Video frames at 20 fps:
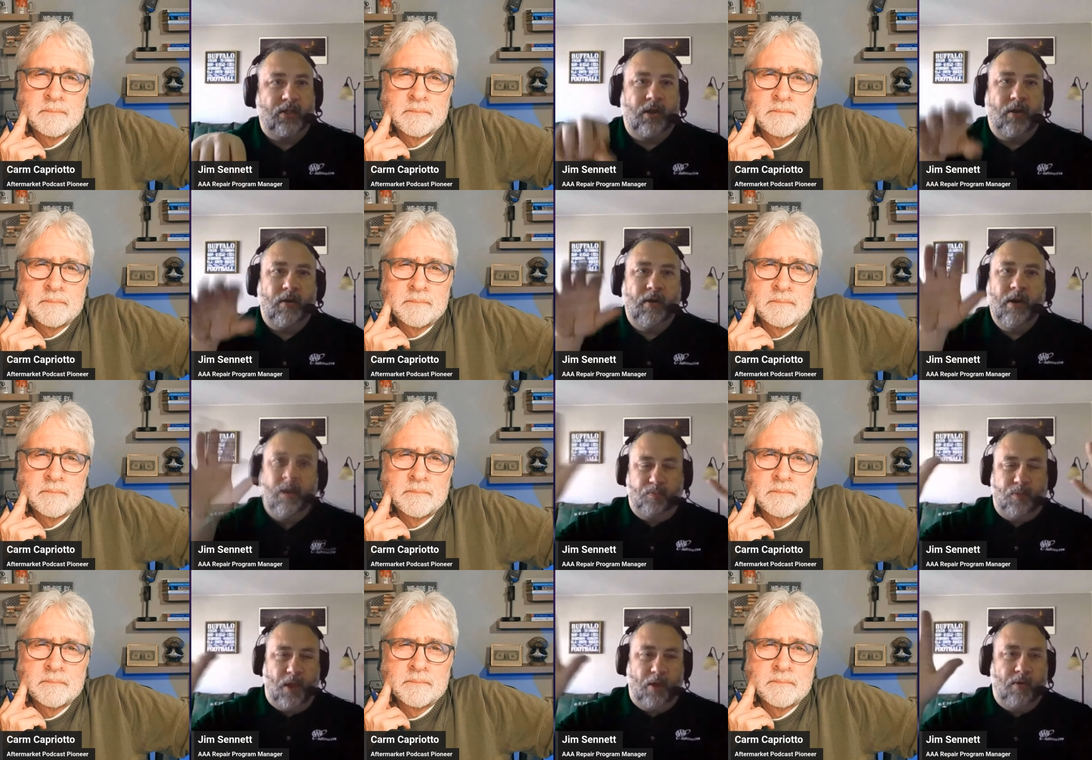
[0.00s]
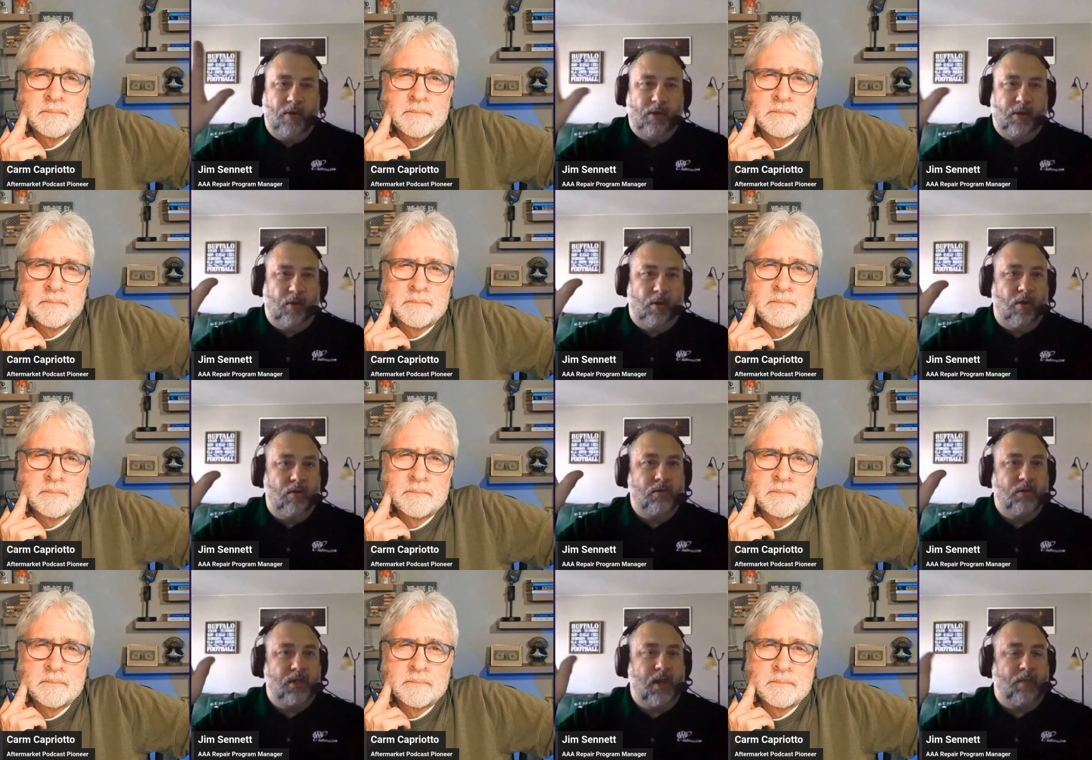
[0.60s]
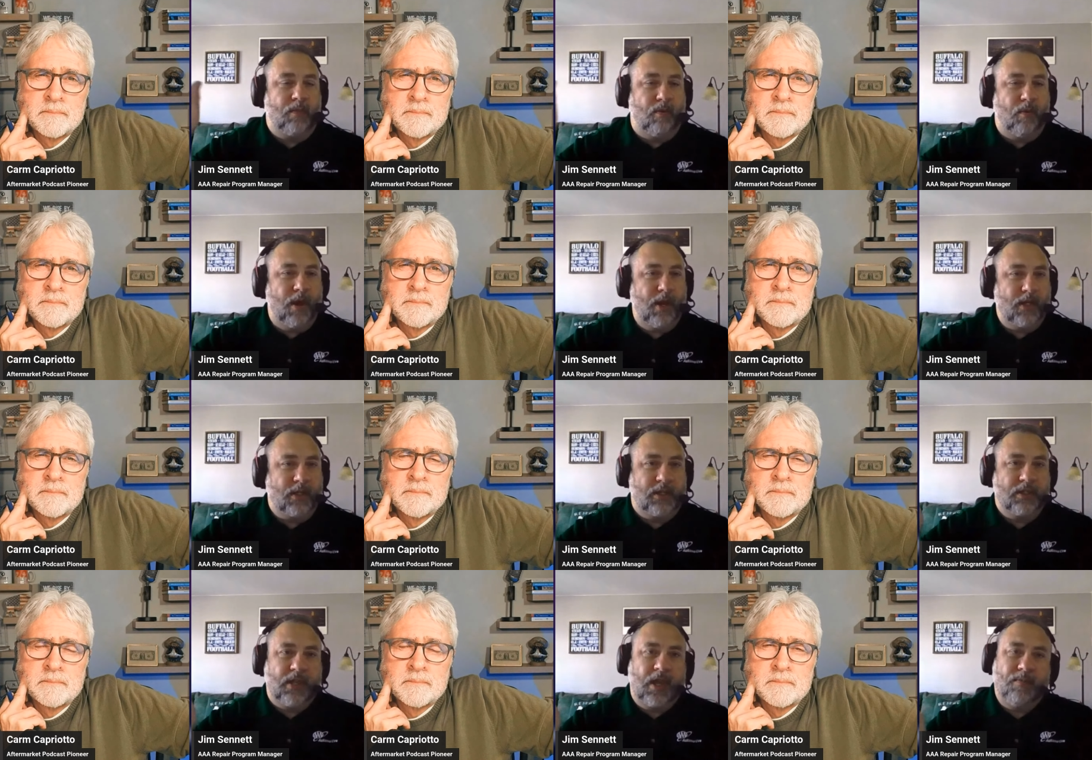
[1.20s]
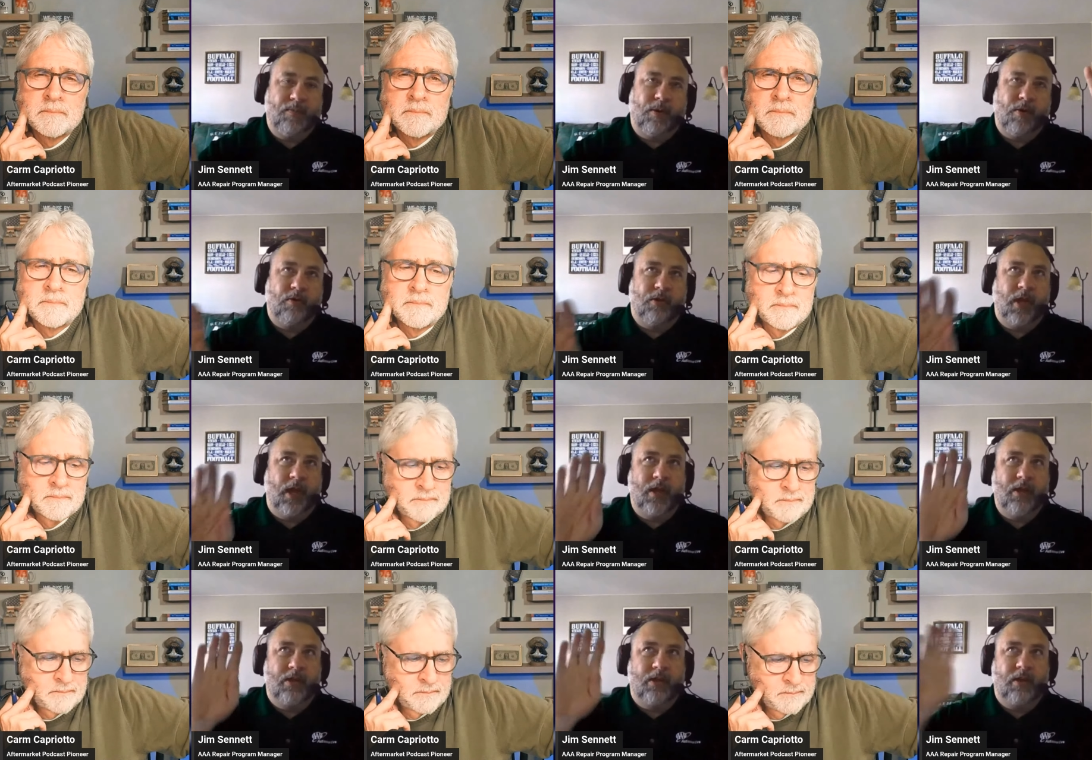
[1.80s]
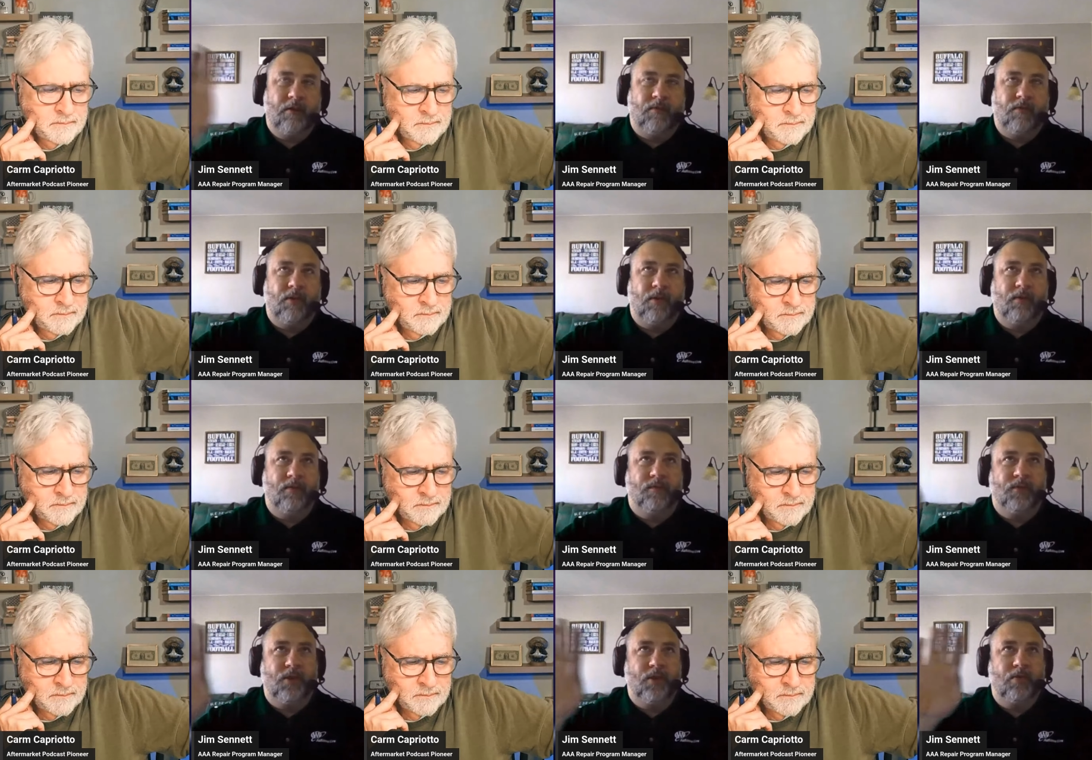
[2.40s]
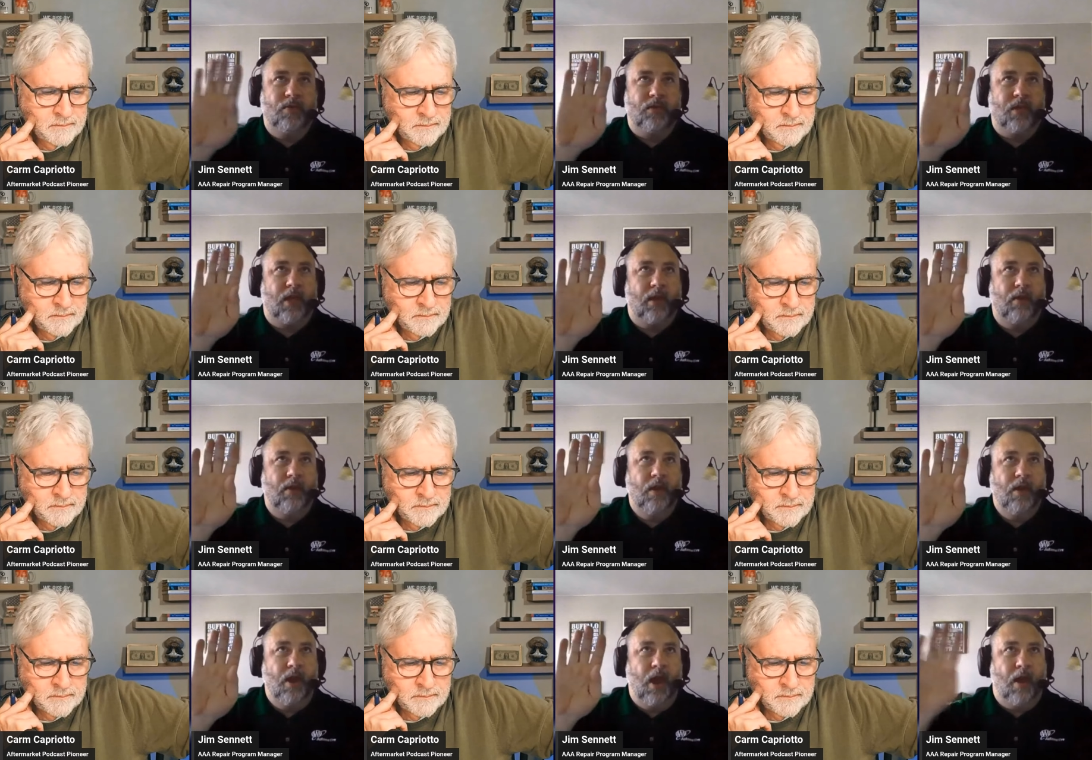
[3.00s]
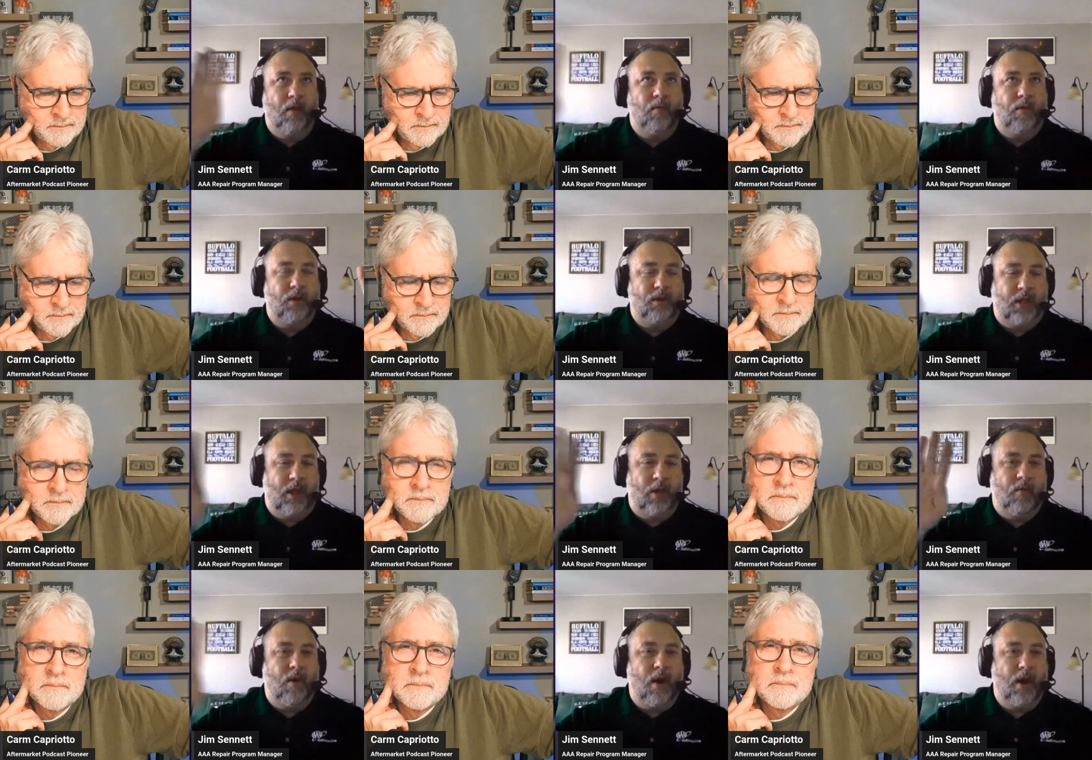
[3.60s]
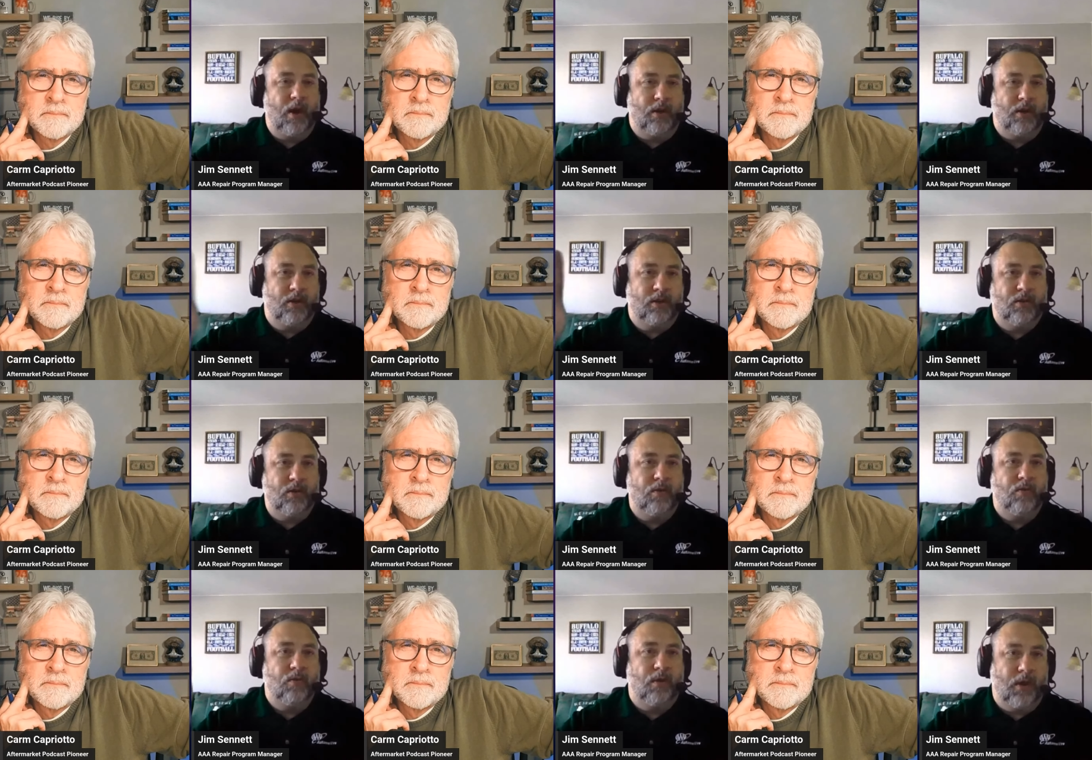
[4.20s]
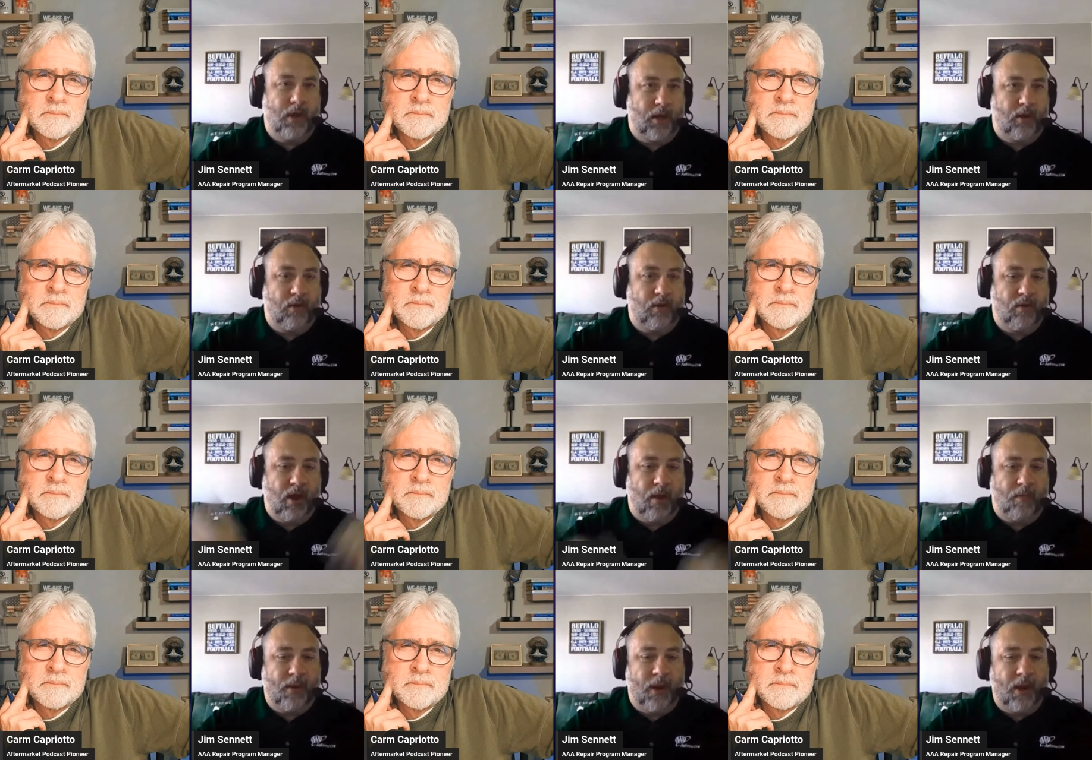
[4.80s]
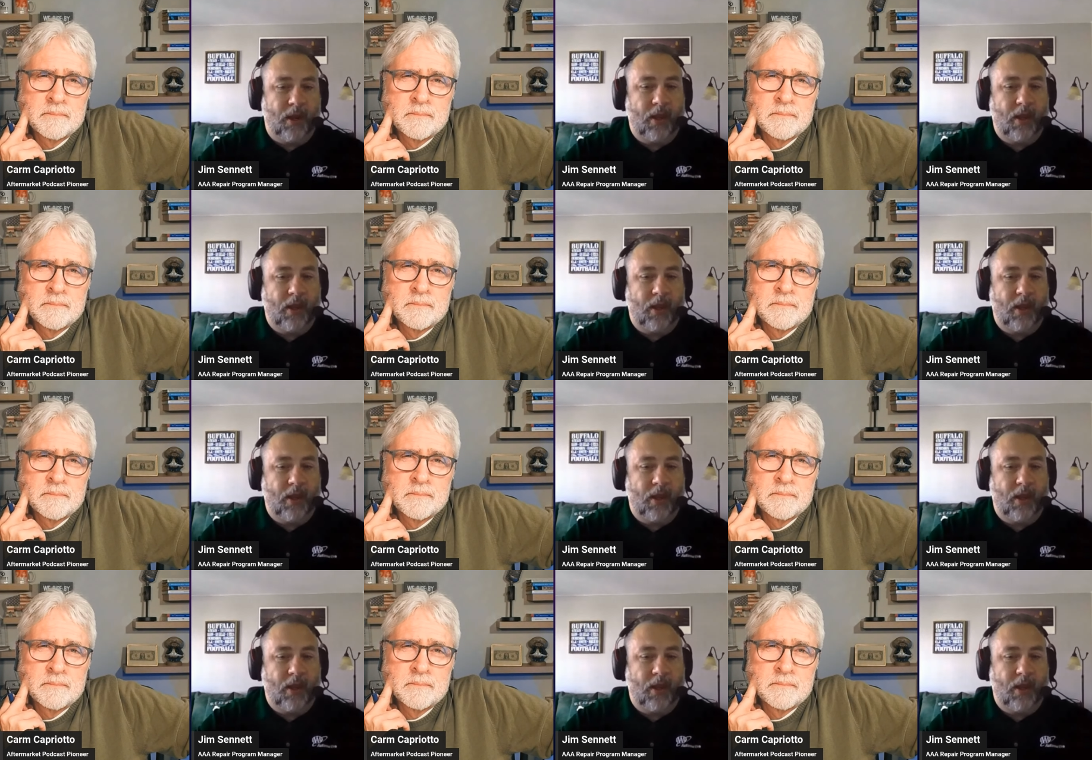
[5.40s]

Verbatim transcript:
Speaker 1: So they went their own separate ways because they both had different views on what they wanted to do when they grew up.